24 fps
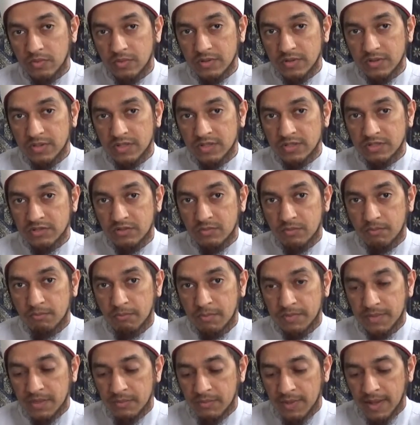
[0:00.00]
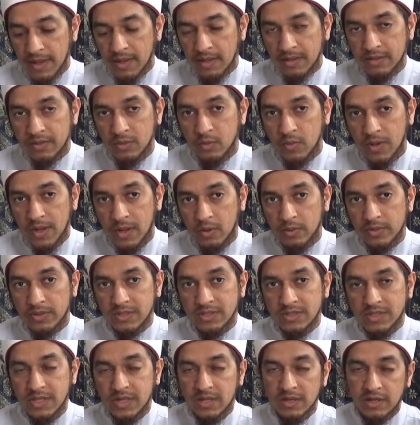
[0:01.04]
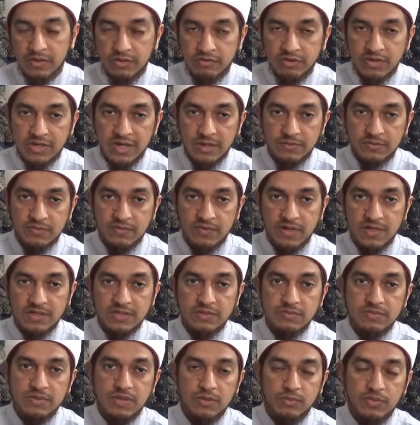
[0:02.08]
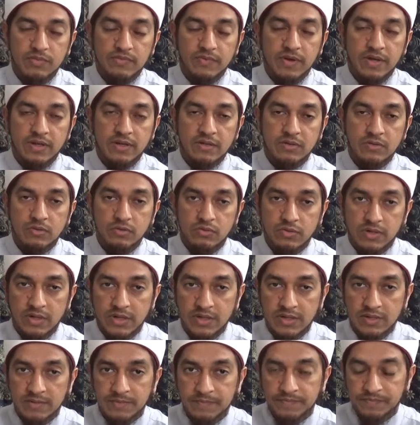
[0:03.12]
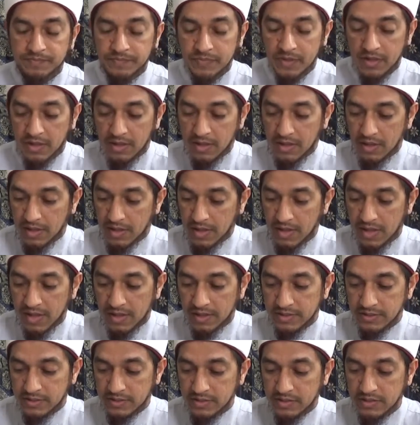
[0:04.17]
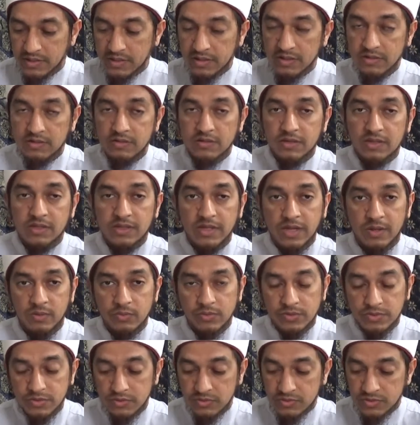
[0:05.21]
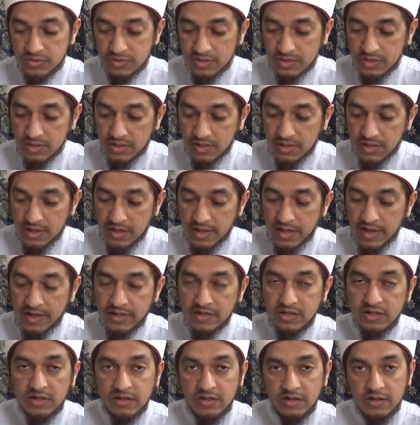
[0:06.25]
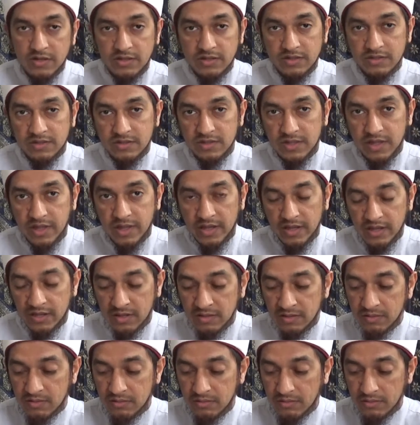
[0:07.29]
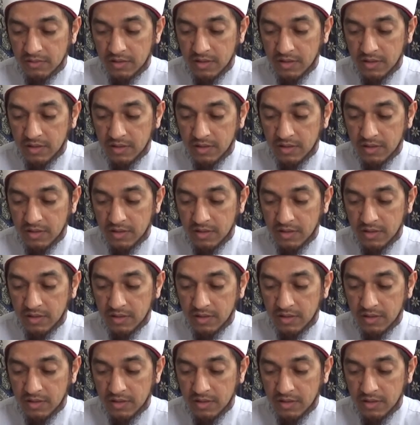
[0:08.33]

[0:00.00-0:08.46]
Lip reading: these, the ba, the waw, and the ta are three types of qasams that we find in the Quran. And in here the ta was used, and here it's an